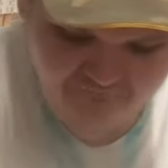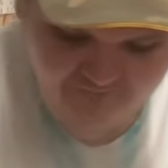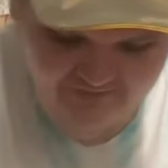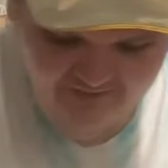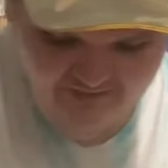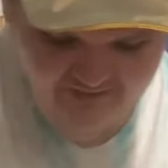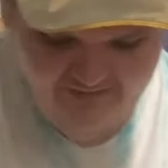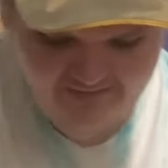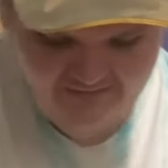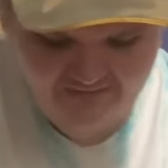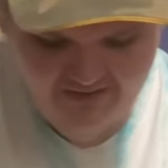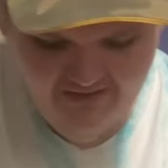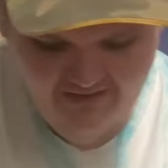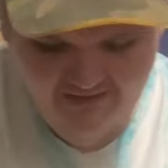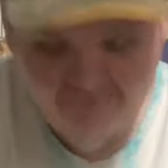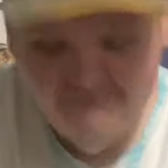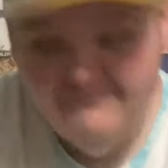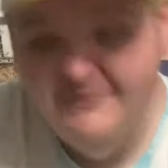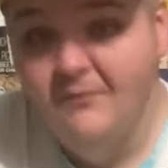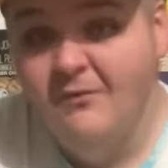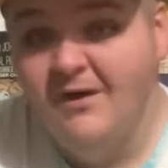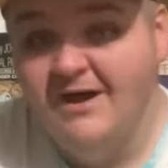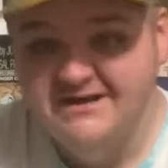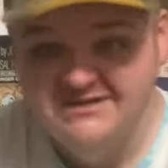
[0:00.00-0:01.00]
And if
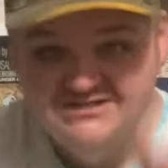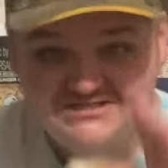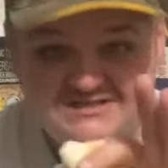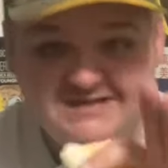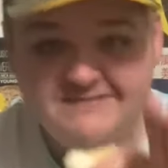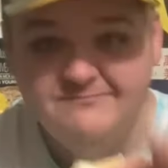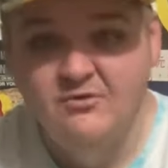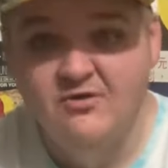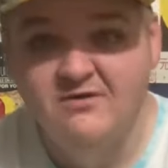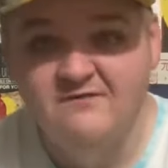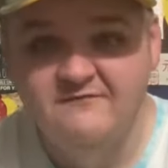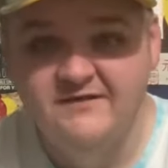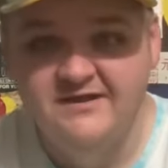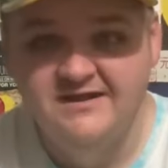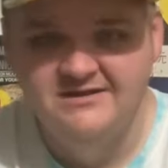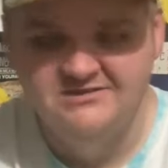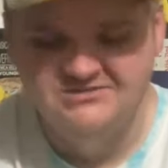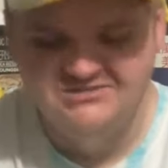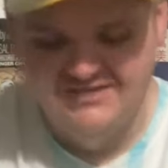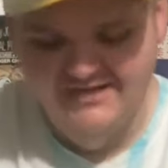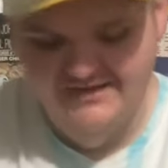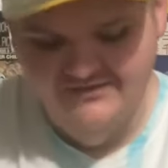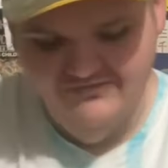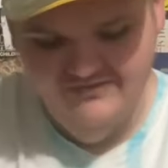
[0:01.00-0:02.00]
you want to see more
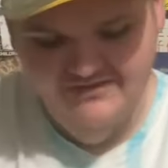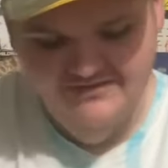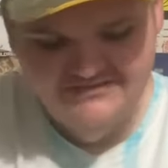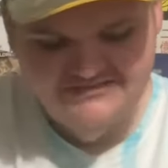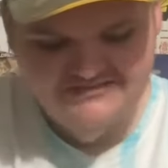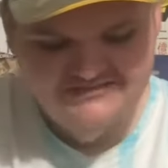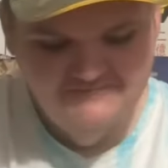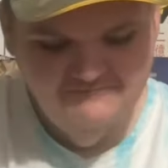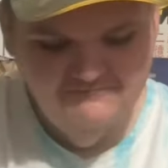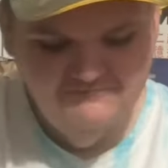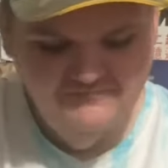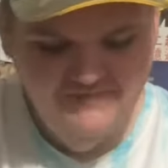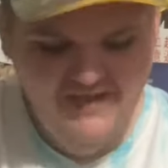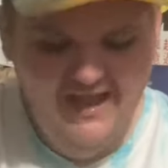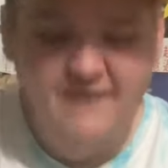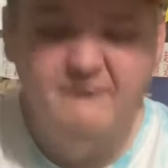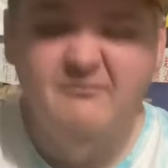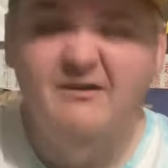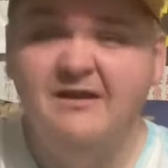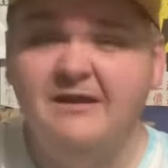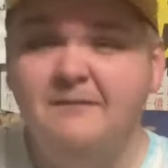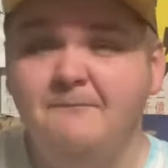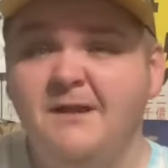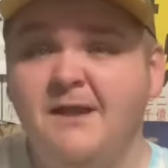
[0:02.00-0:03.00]
videos like this, I
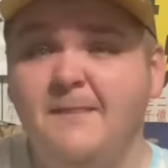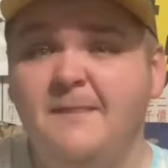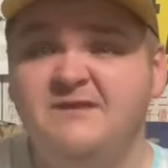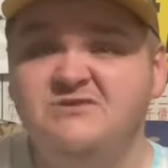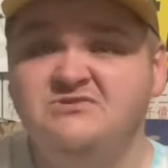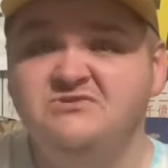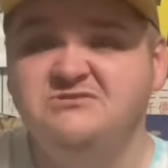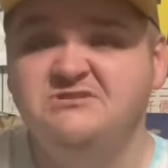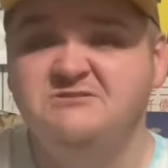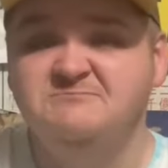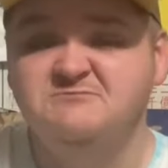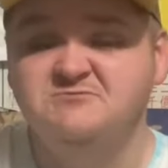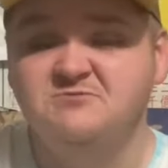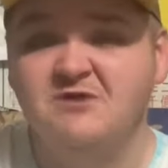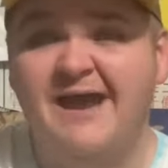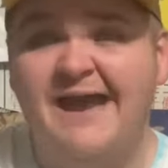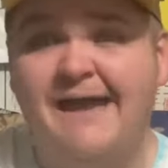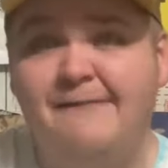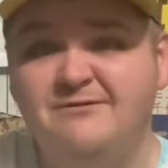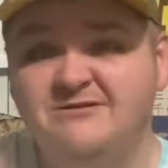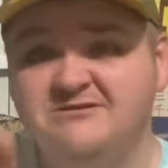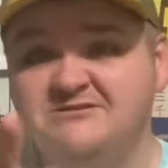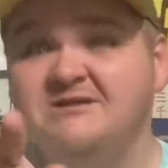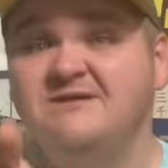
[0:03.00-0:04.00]
recommend that you
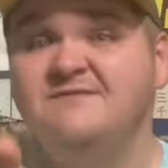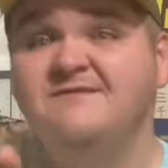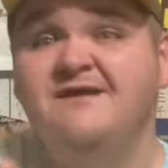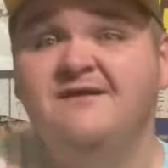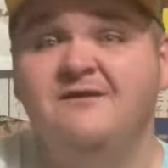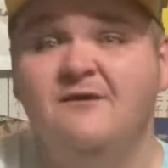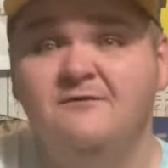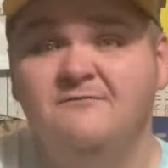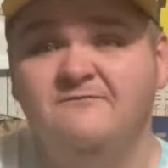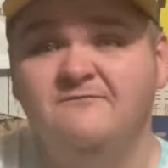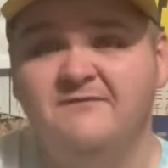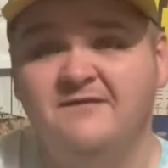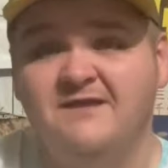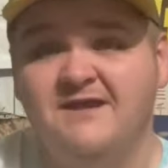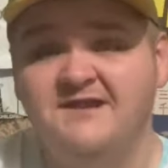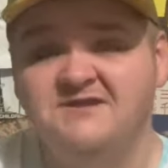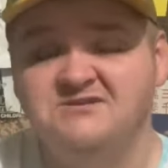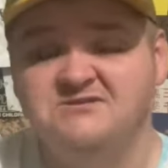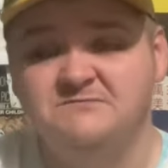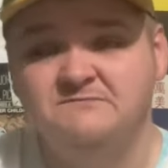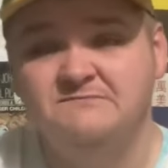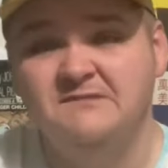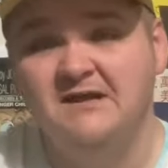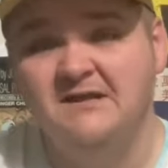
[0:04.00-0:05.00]
subscribe and turn that
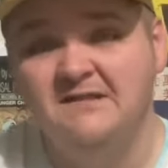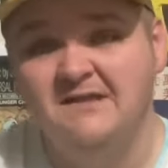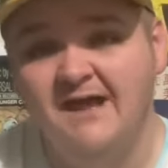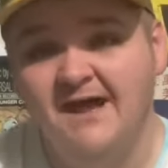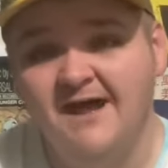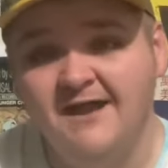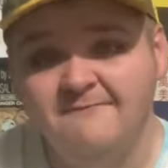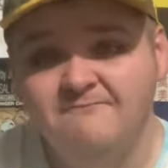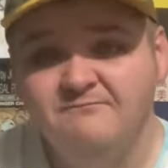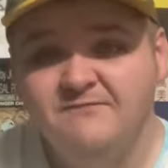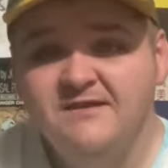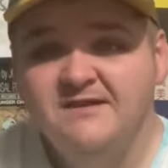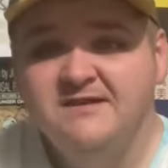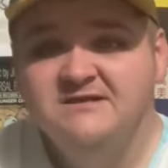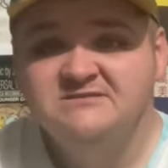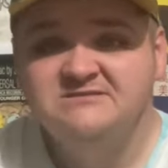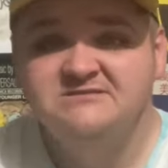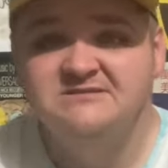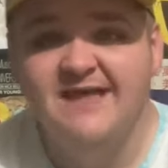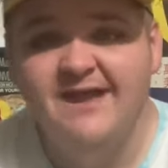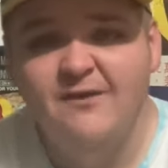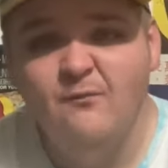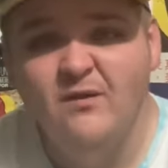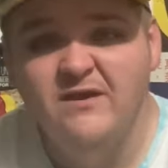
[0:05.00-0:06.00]
notification bell on, so
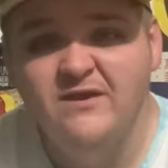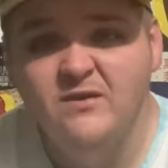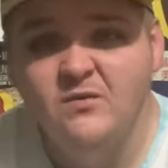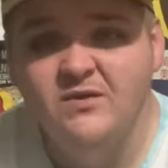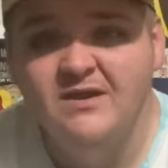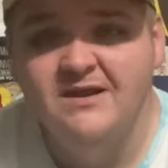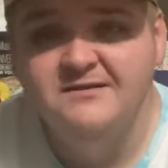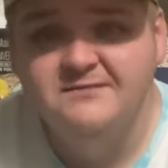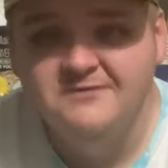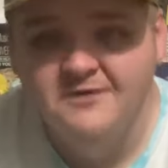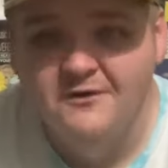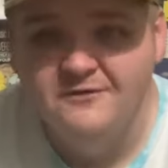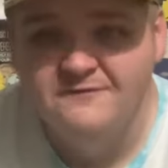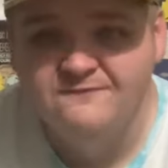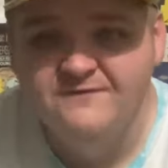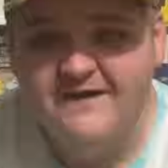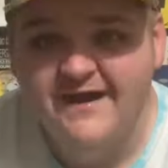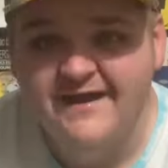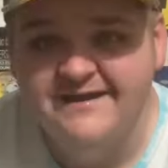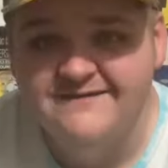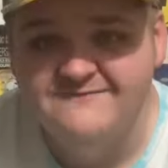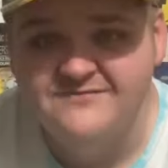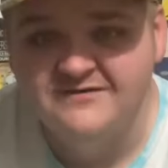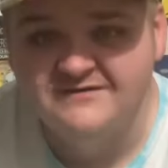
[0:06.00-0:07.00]
that way you get
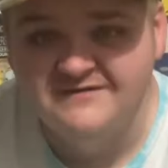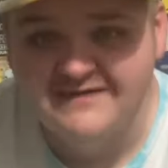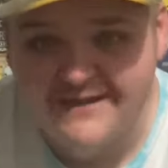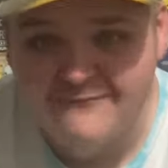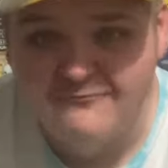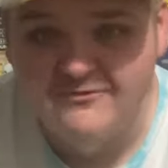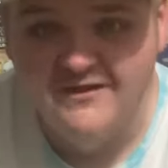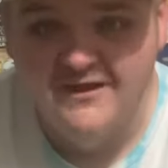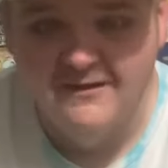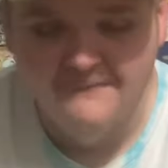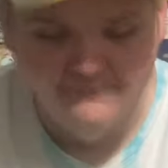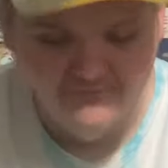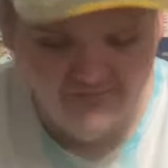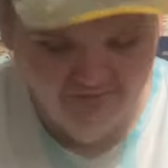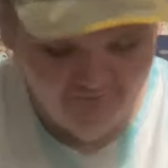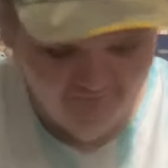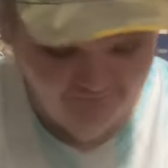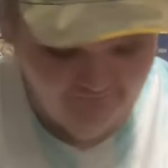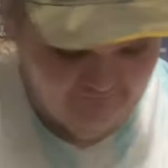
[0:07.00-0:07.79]
notified every time we upload.